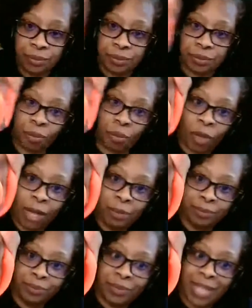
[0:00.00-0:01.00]
Okay?
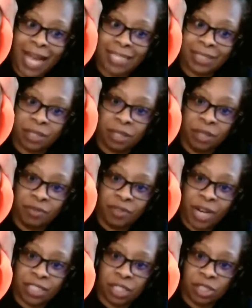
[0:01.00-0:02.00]
Nice,
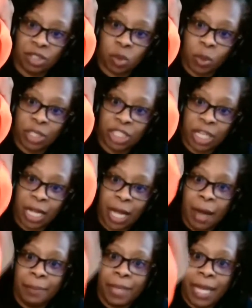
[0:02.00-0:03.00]
fresh, squishy
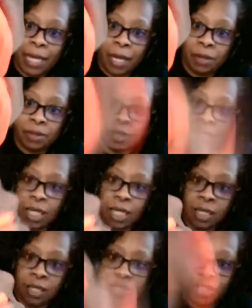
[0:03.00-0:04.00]
Play-Doh.
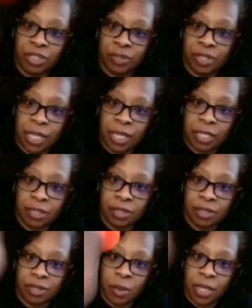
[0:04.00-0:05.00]
See? Do you see it?
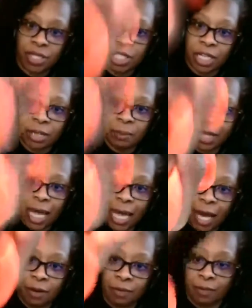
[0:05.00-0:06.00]
Squishy
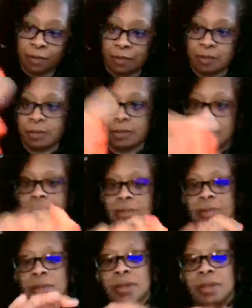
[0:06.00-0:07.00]
Play-Doh.
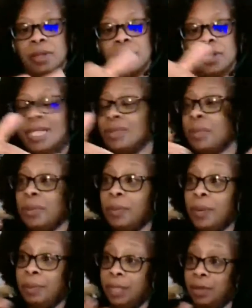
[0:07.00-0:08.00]
That's what we
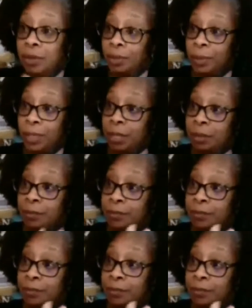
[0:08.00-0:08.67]
want Play-Doh to be.